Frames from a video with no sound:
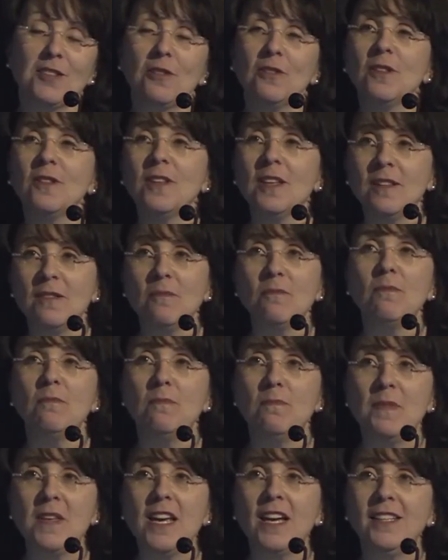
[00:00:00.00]
So
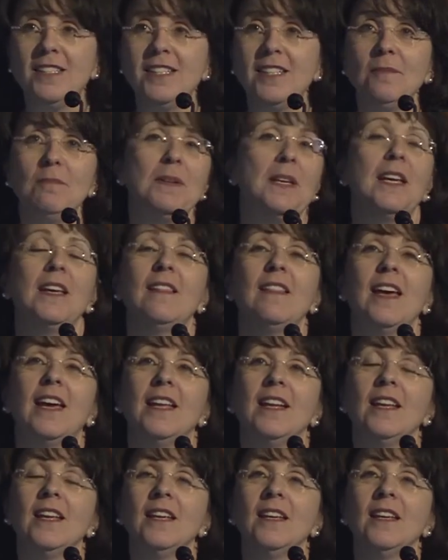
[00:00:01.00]
the idea being that